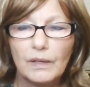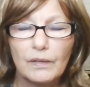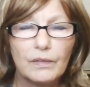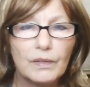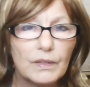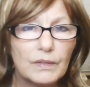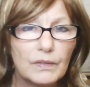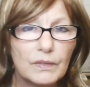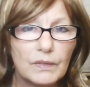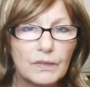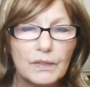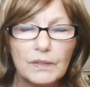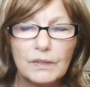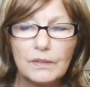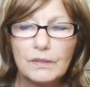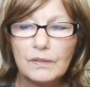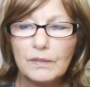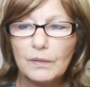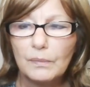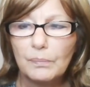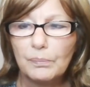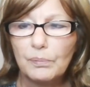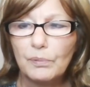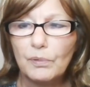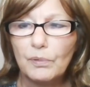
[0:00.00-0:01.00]
This is
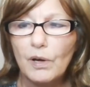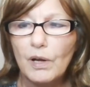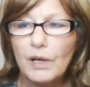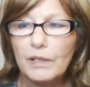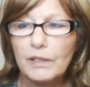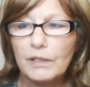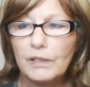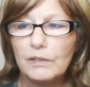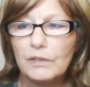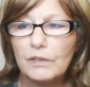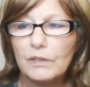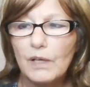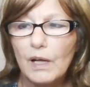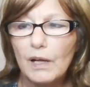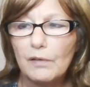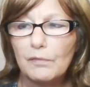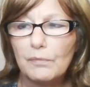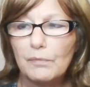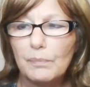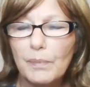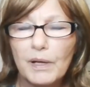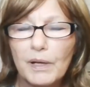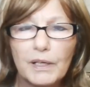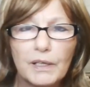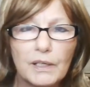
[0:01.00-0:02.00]
the product
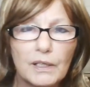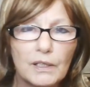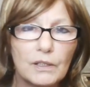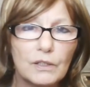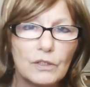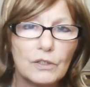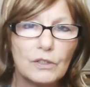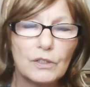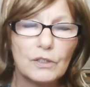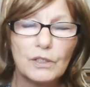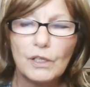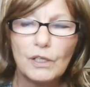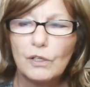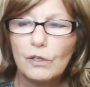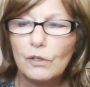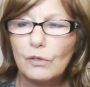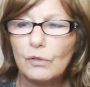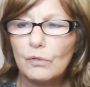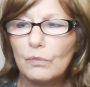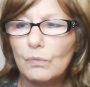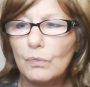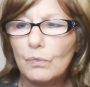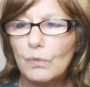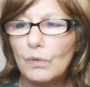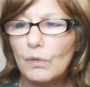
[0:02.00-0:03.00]
of my
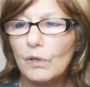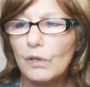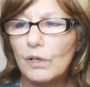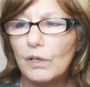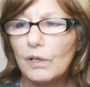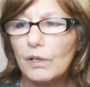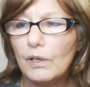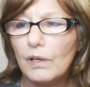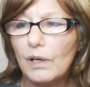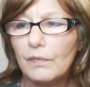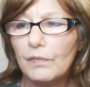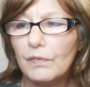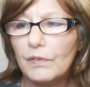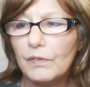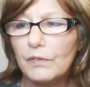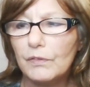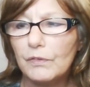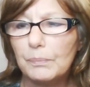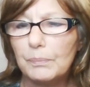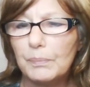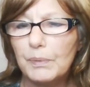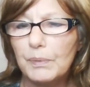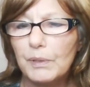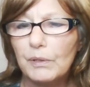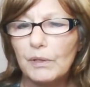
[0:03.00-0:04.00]
continued work of the
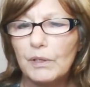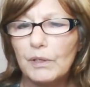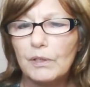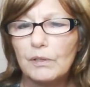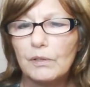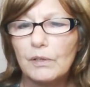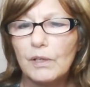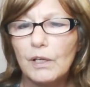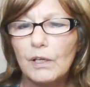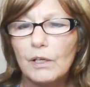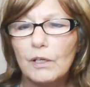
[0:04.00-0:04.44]
Spirit